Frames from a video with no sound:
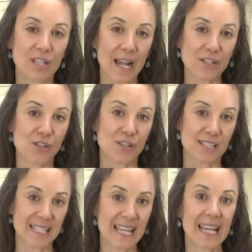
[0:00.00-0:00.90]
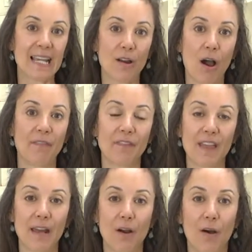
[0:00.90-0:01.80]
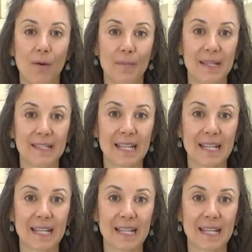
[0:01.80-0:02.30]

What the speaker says: textured skin off of that almond